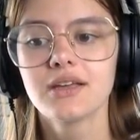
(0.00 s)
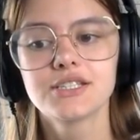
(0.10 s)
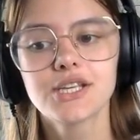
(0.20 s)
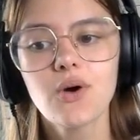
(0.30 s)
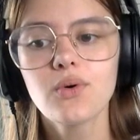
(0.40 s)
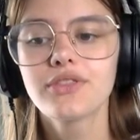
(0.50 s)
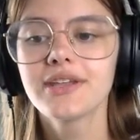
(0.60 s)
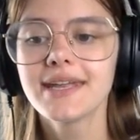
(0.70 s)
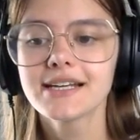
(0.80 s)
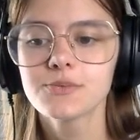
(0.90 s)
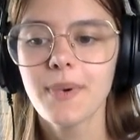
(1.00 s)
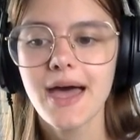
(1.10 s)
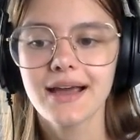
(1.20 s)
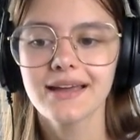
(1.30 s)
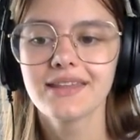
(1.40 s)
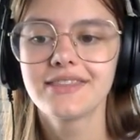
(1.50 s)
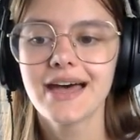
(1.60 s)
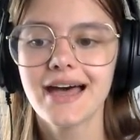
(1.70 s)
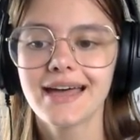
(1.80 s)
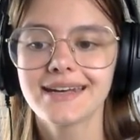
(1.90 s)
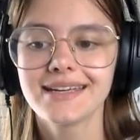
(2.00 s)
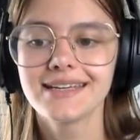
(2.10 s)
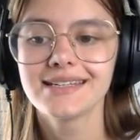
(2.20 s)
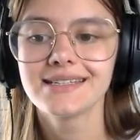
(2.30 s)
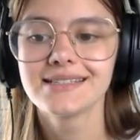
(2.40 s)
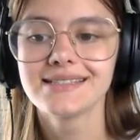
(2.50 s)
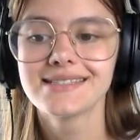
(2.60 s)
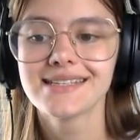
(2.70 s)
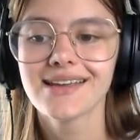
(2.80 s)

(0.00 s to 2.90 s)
So the next pack, that is